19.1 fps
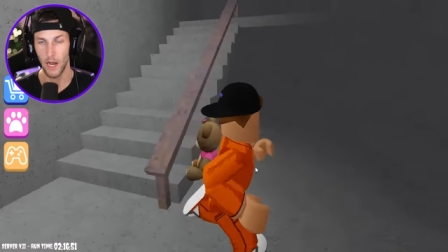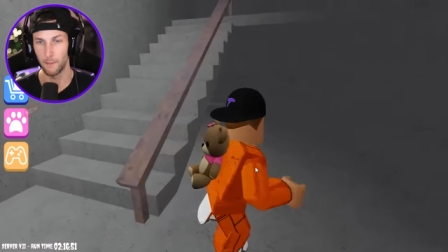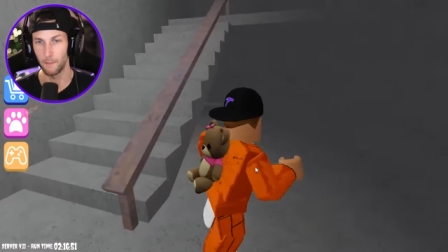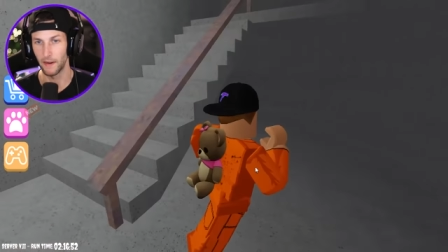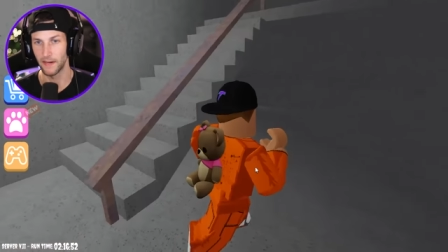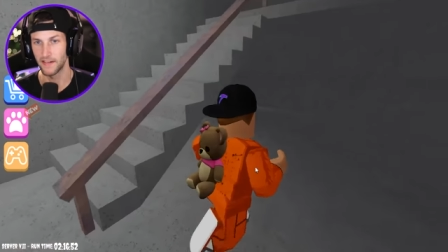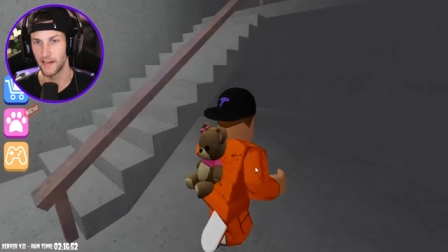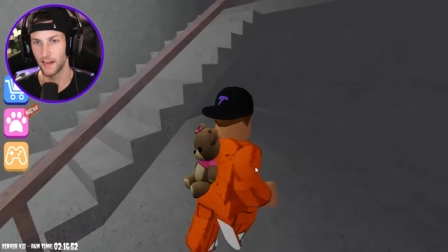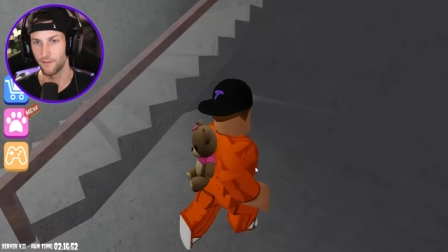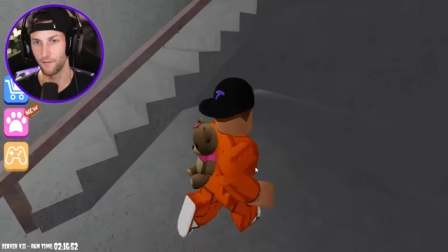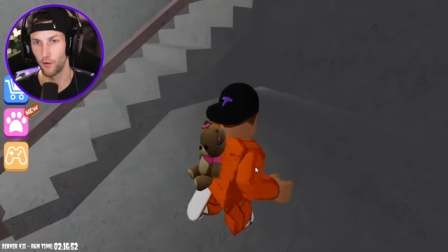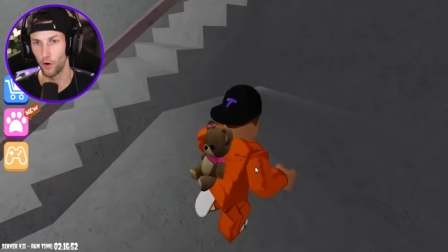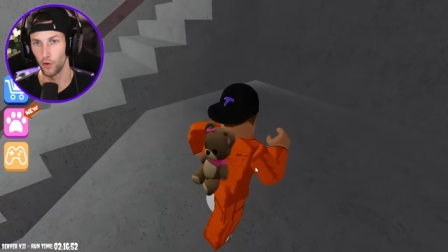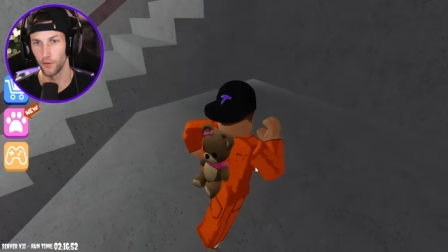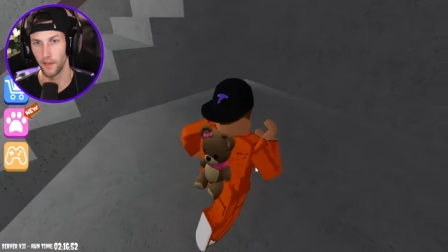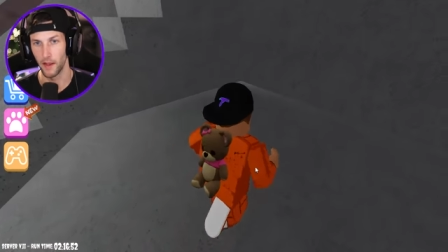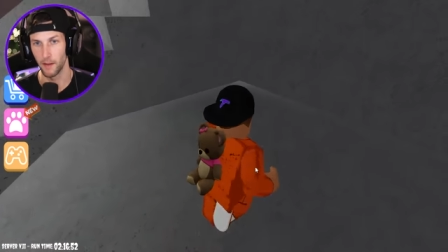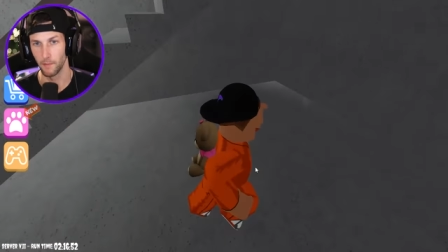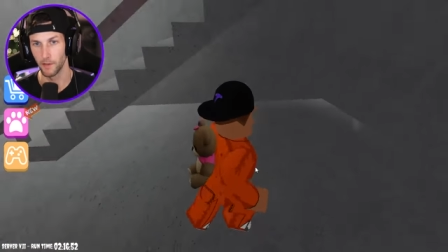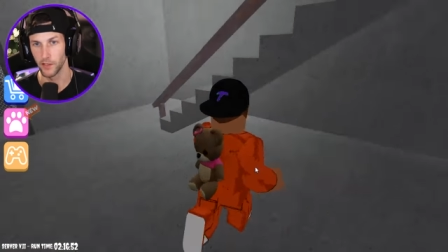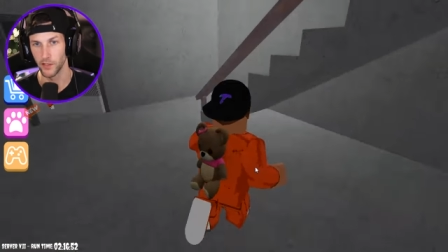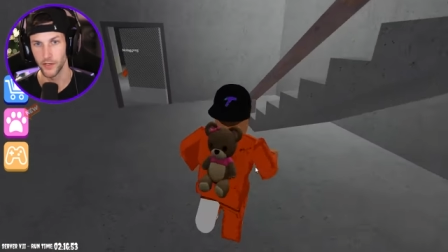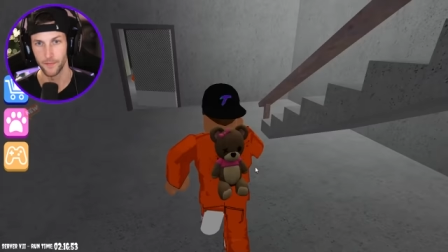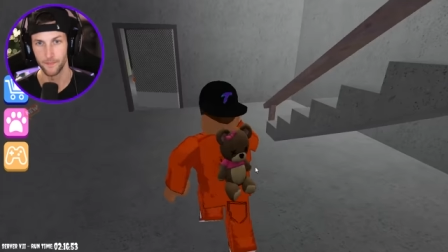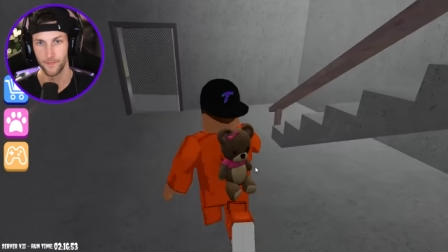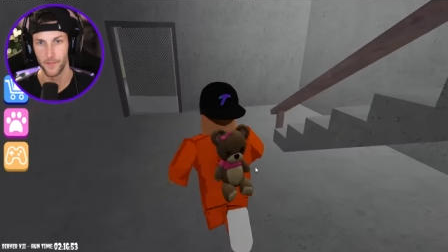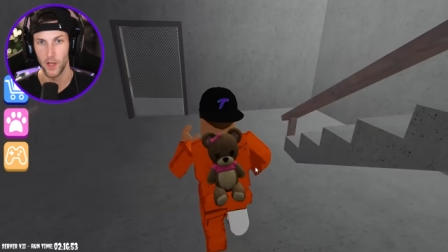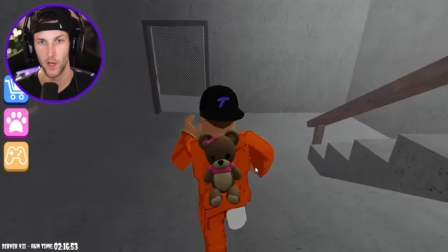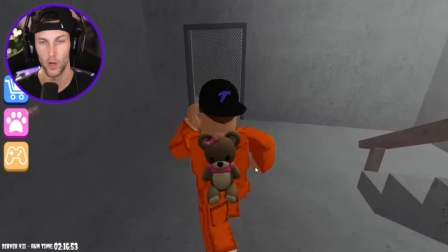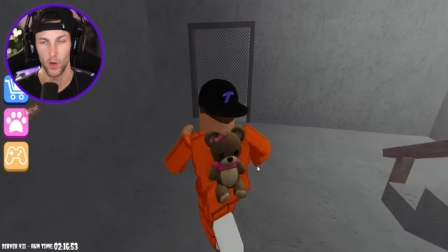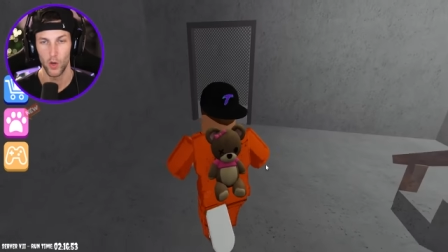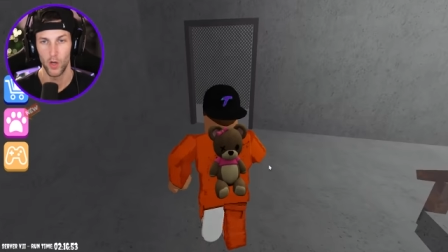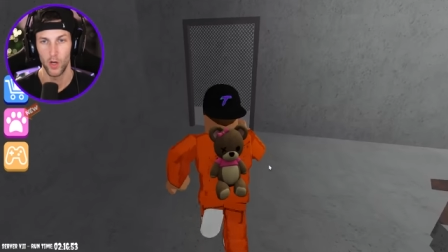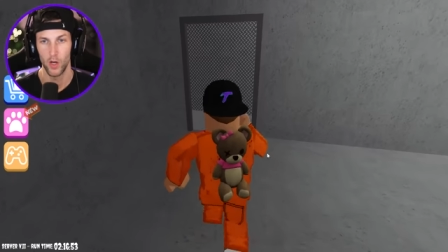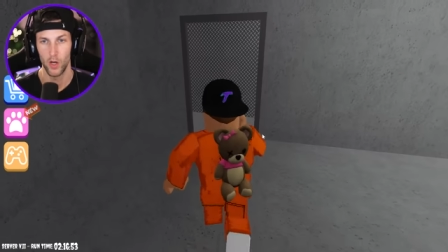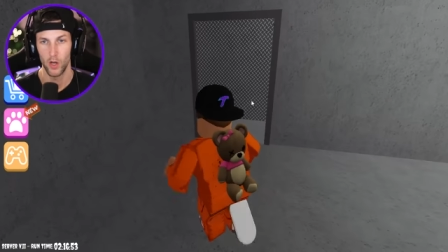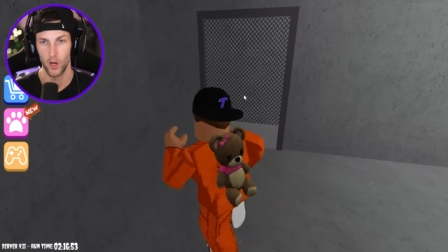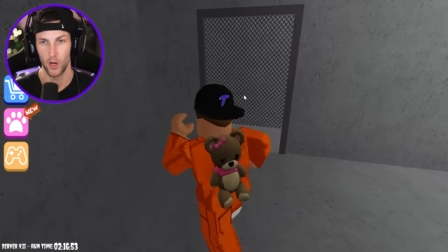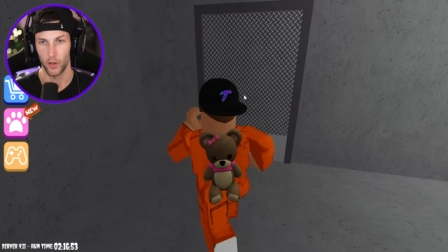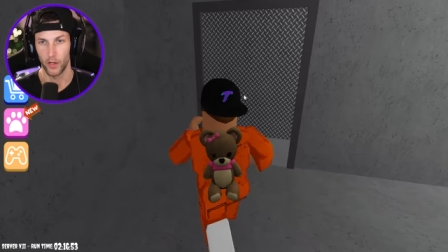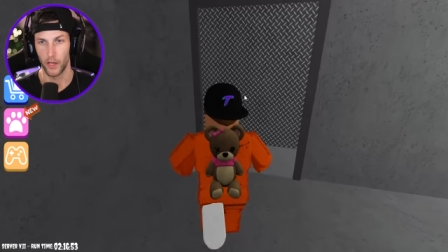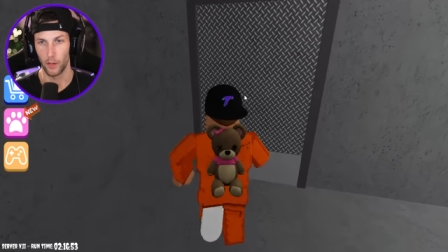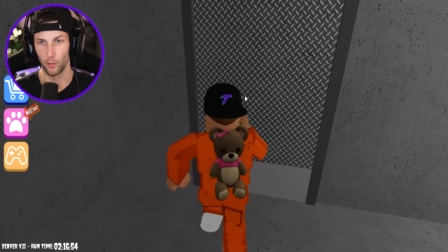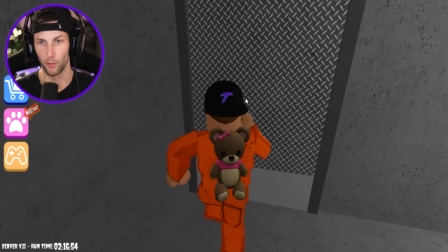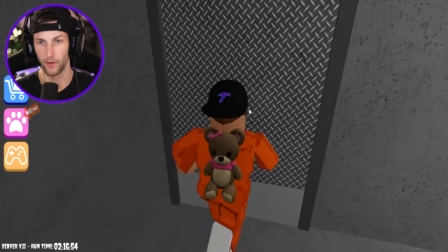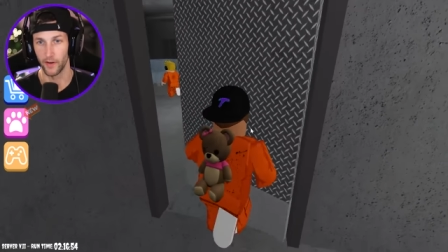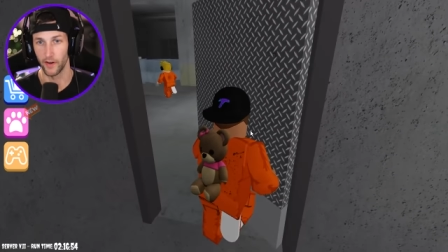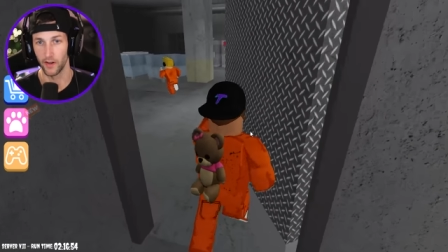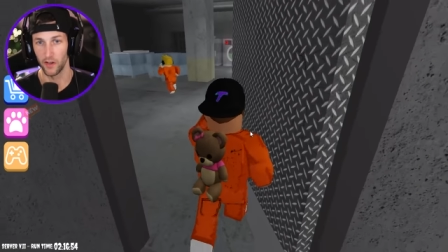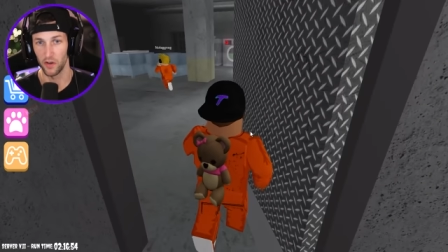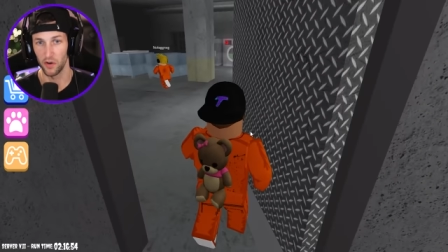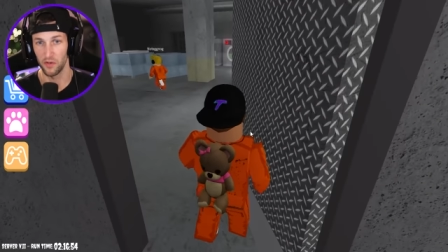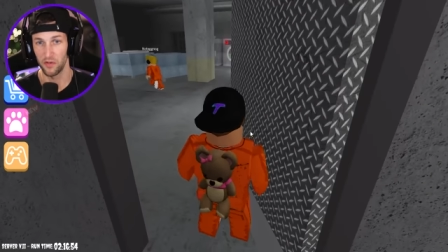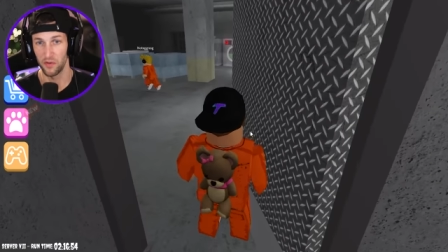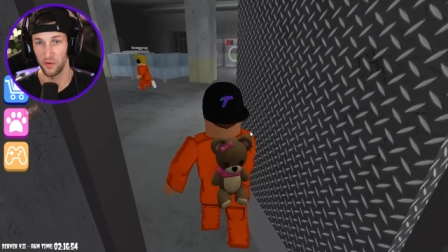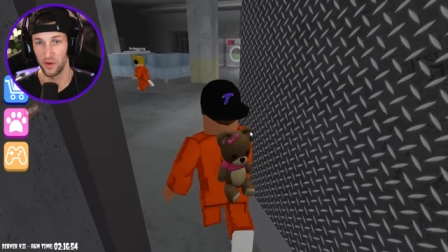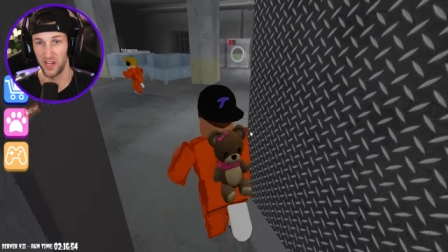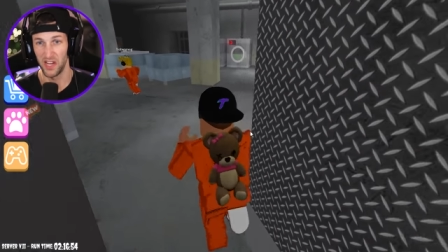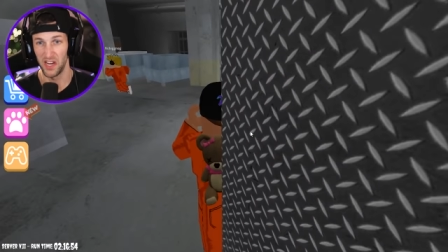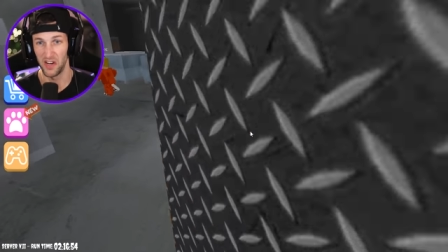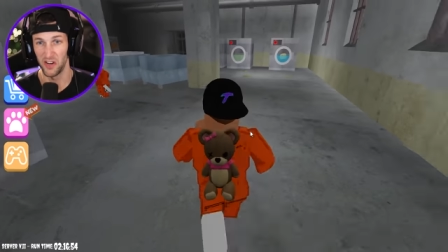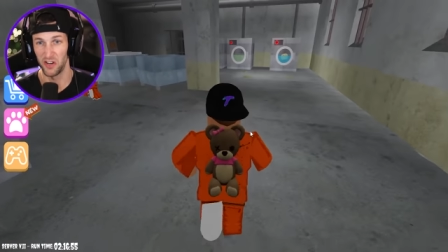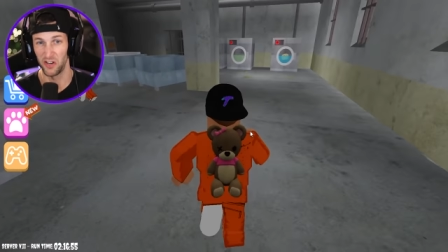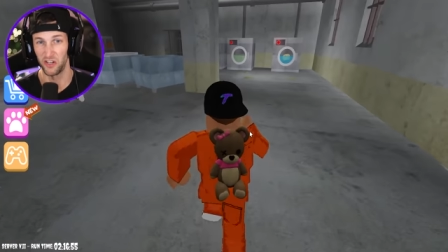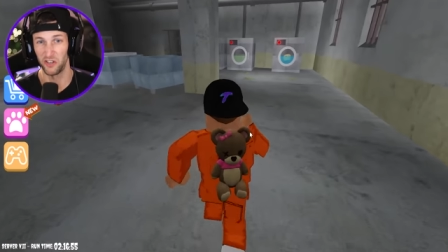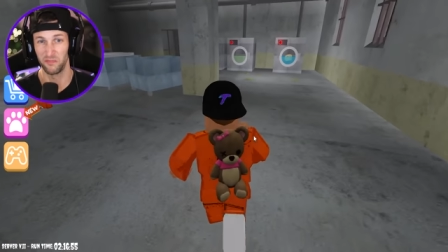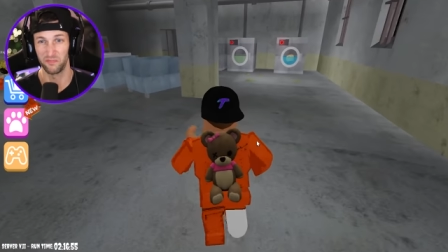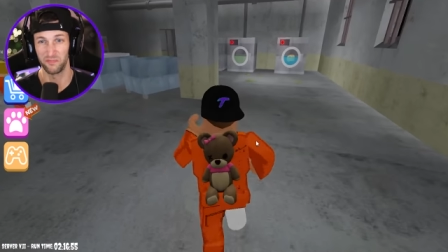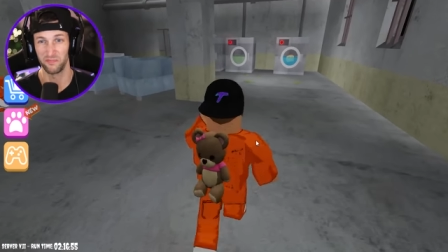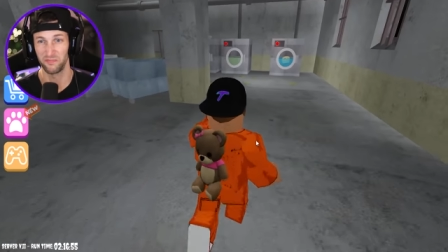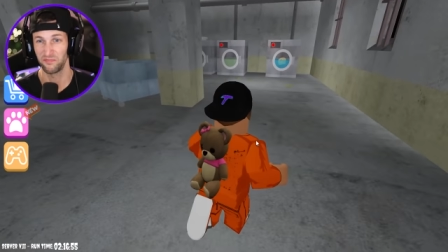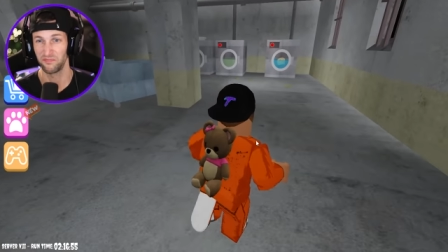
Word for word: I might take fall damage. Okay, we're gonna go through here.